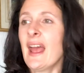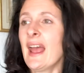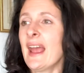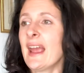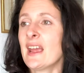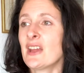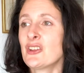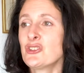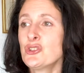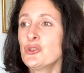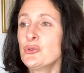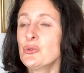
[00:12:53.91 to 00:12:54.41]

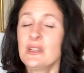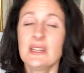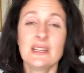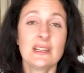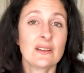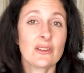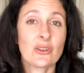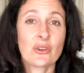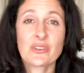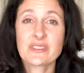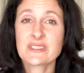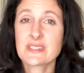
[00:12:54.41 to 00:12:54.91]
and you need a
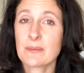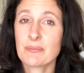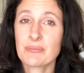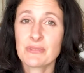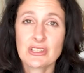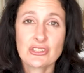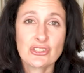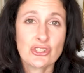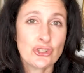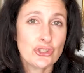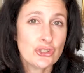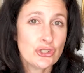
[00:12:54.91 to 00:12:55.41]
little something
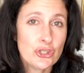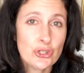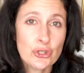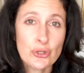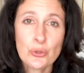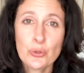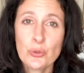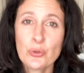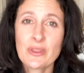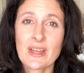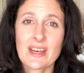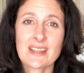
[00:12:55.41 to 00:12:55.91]
to
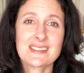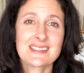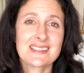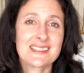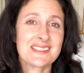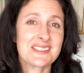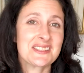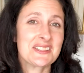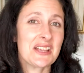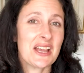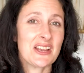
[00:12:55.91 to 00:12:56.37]
do that's